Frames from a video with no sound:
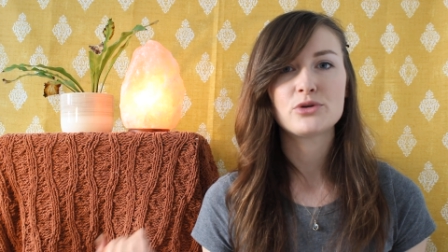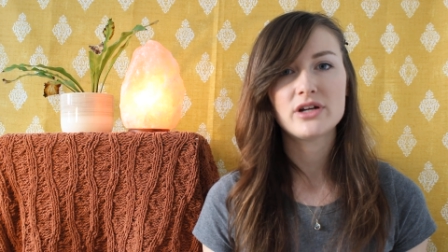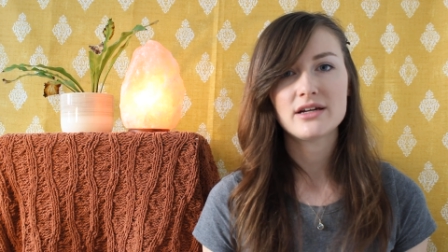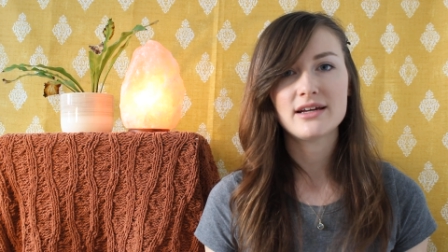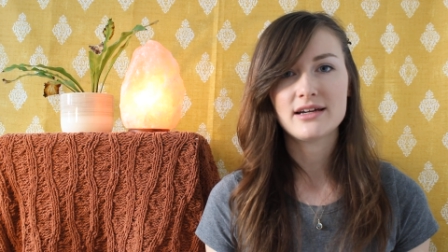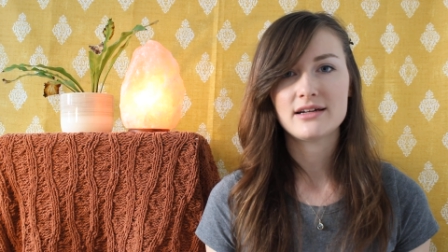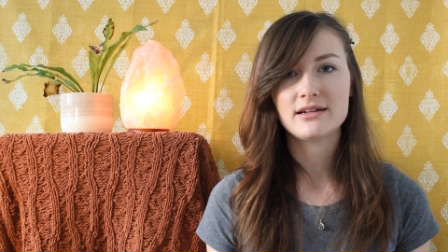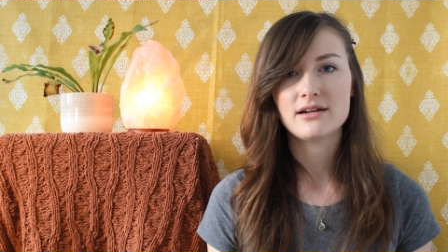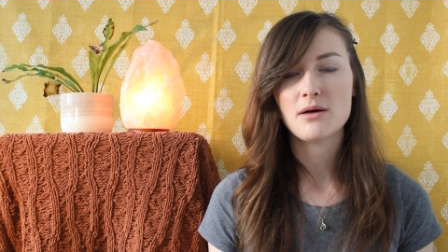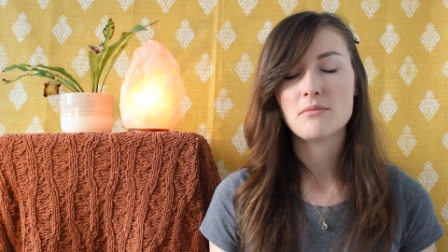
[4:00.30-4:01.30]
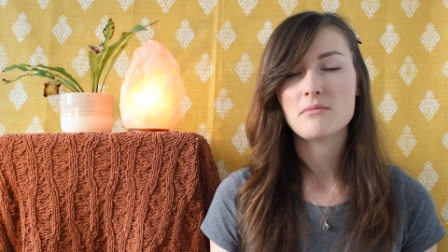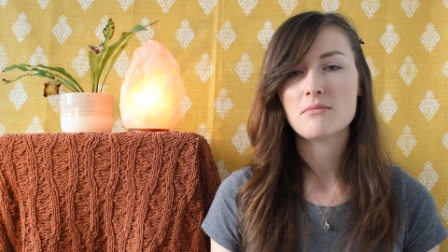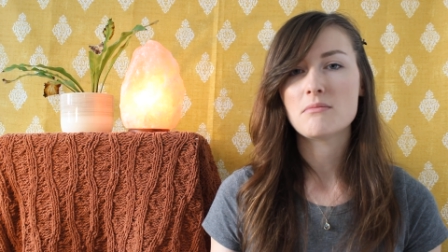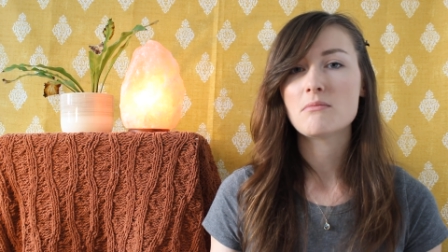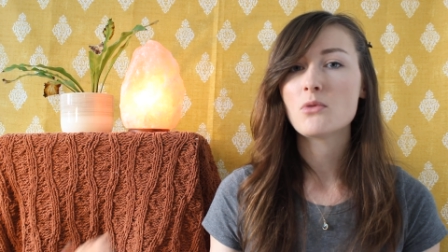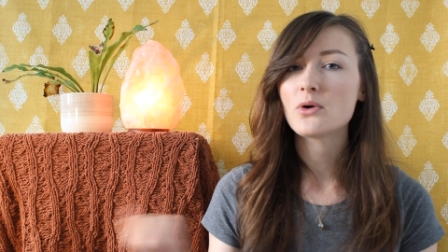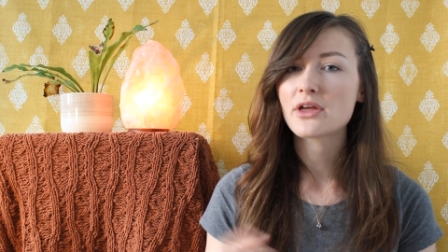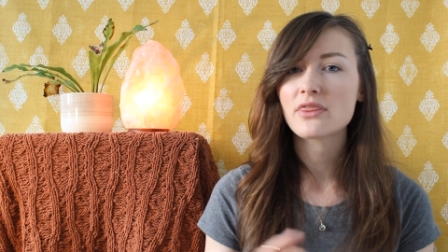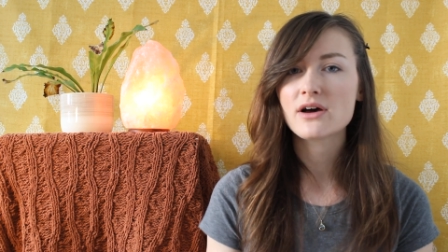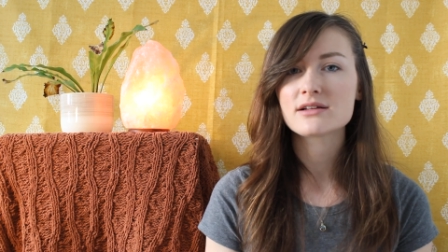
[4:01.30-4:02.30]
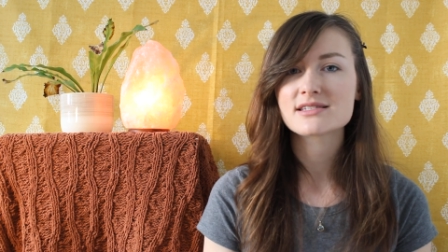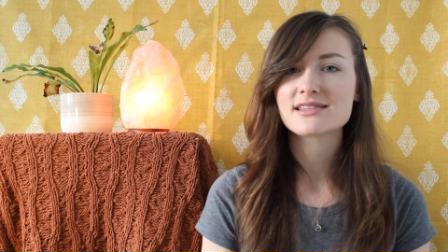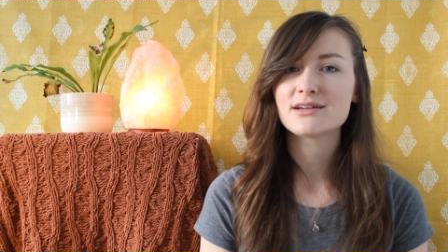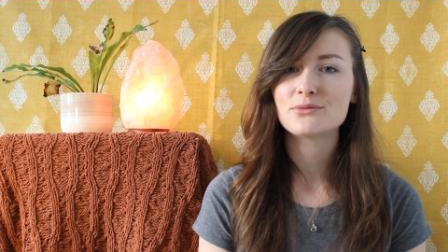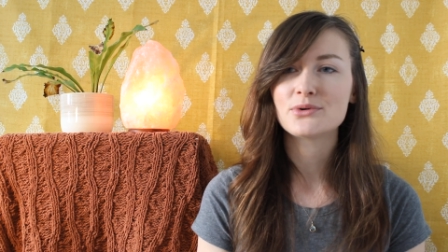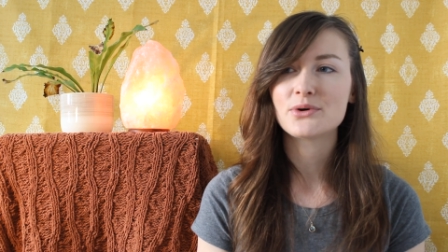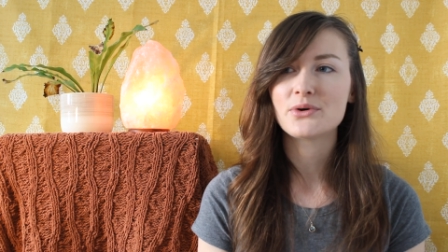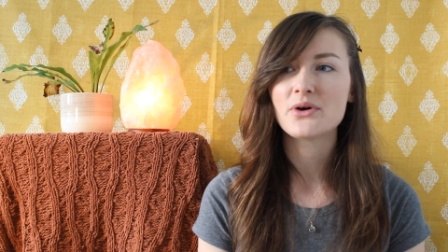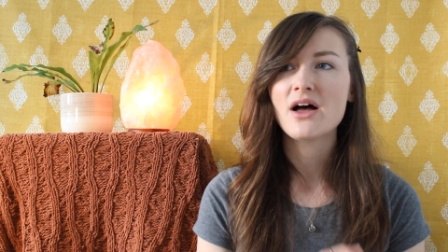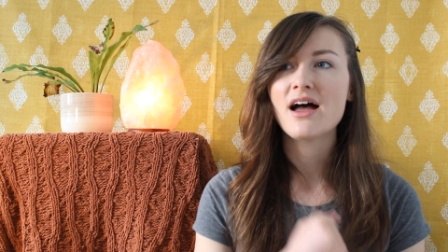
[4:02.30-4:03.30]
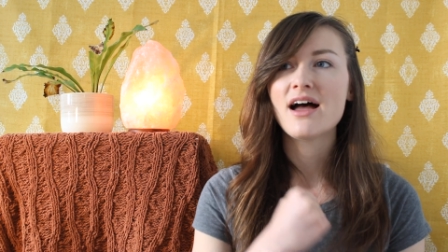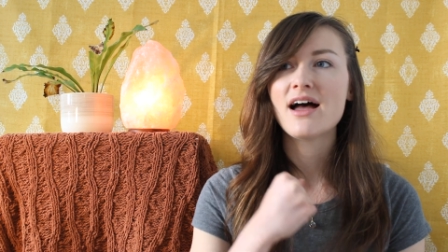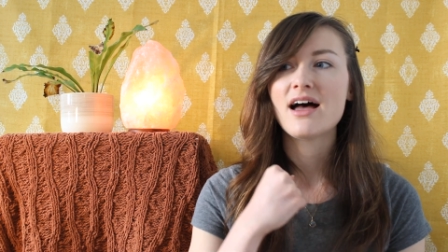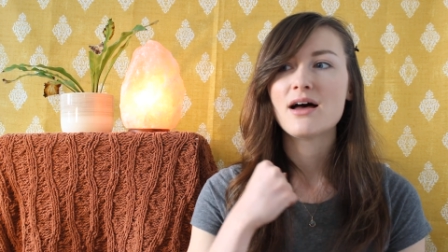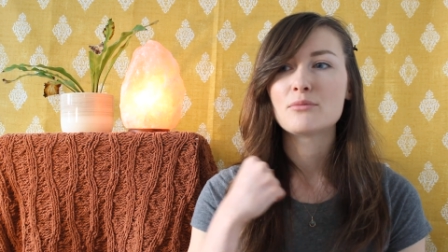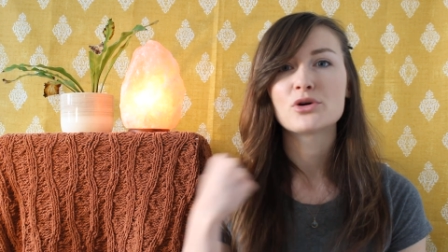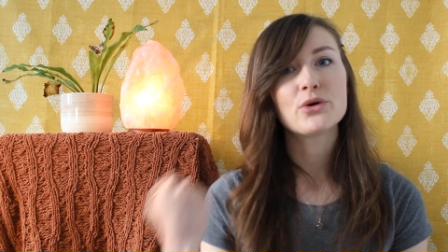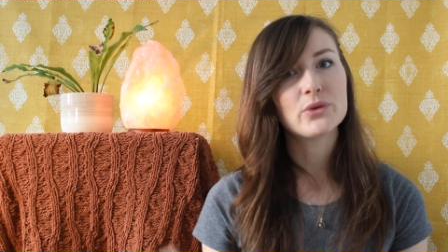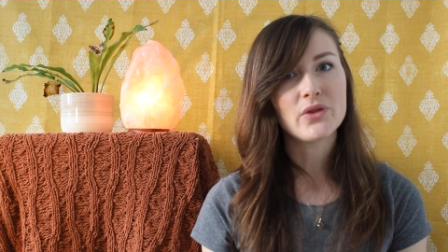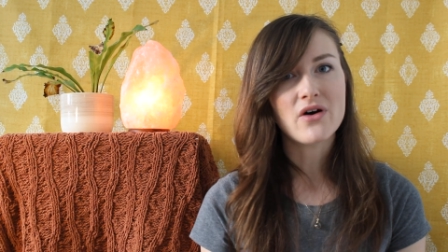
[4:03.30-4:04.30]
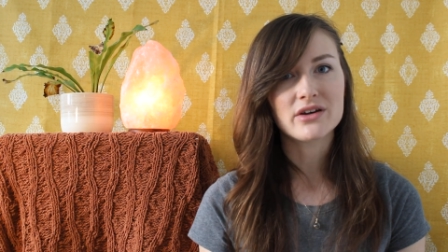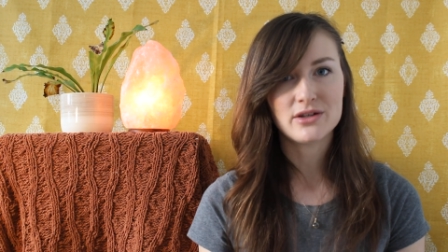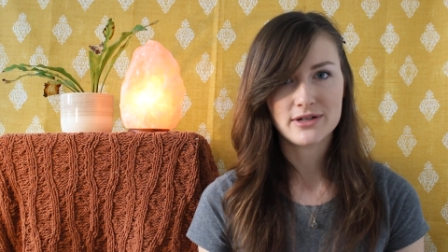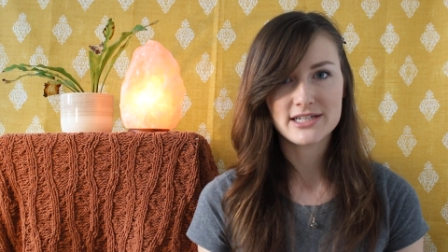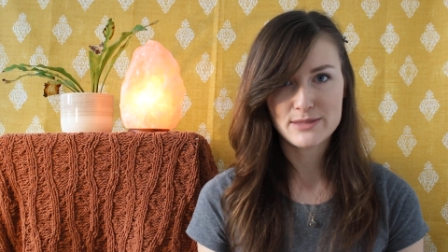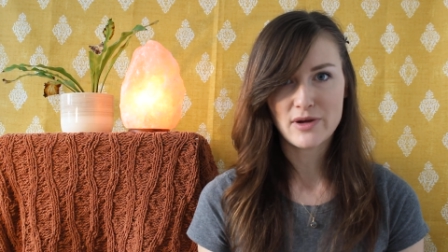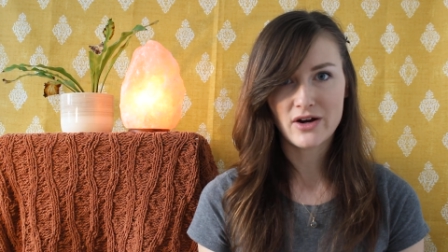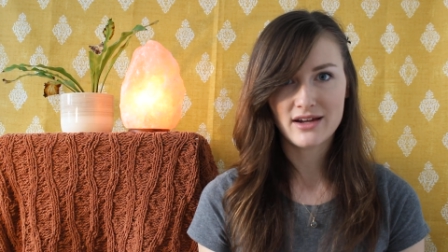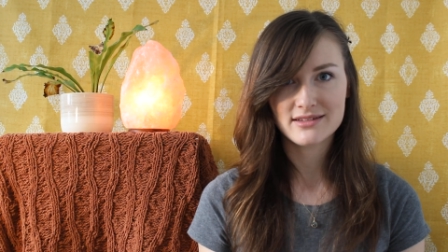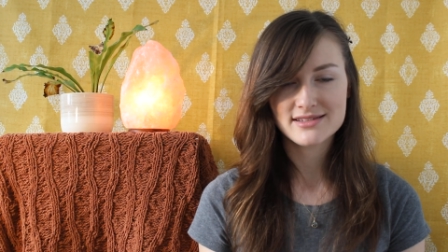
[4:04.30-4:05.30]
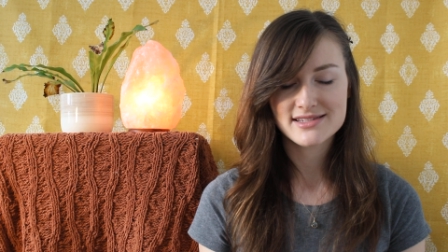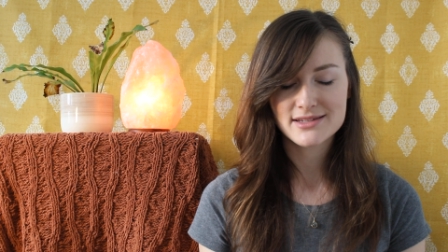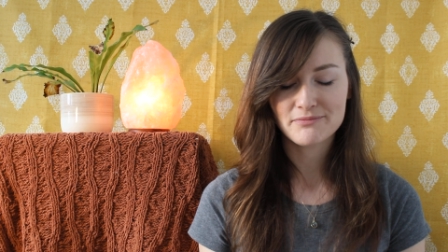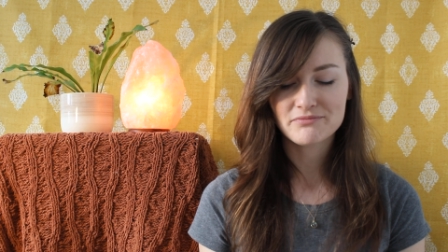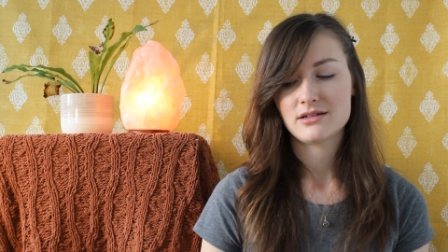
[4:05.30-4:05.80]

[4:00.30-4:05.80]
bring in more thoughts that will prolong your experience.